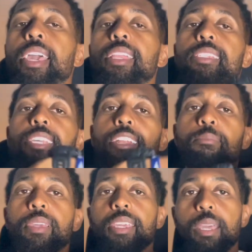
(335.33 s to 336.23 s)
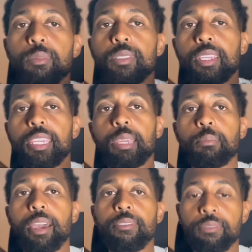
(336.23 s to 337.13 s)
and instead of being able to keep
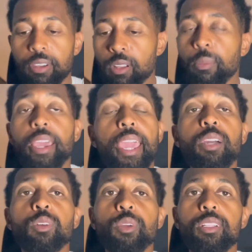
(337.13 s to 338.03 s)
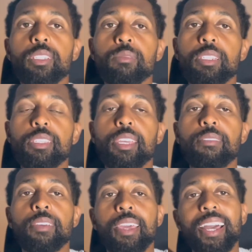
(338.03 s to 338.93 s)
my foot or my ankle relatively stiff,
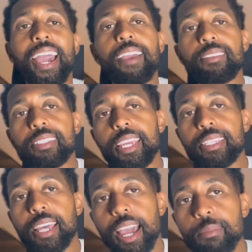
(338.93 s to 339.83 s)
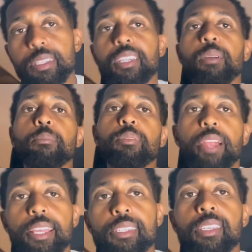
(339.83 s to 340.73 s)
I have to take time to
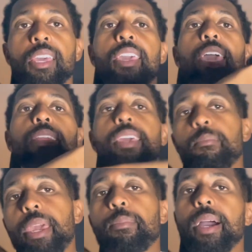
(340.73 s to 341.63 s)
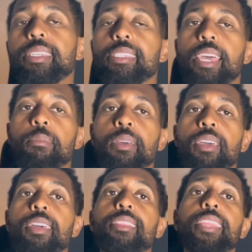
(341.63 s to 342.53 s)
compress and then make my step.
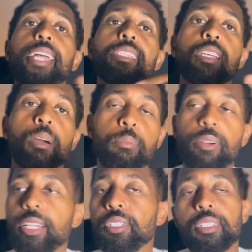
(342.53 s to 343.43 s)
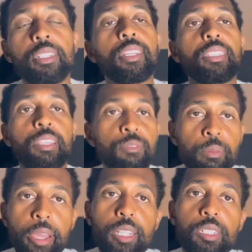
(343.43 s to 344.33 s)
That's compression,
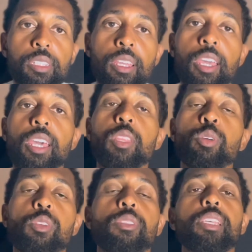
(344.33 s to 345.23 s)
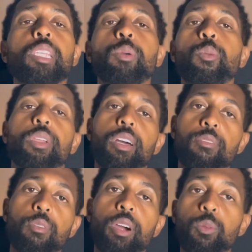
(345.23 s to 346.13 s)
deformation. And those are things that we want to
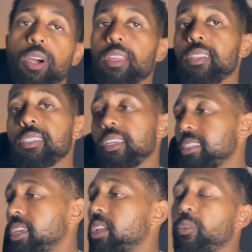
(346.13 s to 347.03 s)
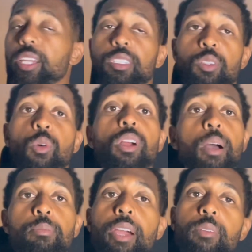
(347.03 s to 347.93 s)
avoid, whether it's an acceleration or
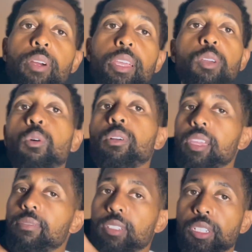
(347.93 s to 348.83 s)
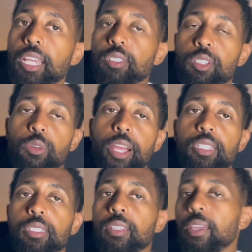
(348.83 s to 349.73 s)
upright running or even change of
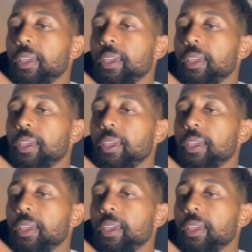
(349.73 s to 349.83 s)
direction.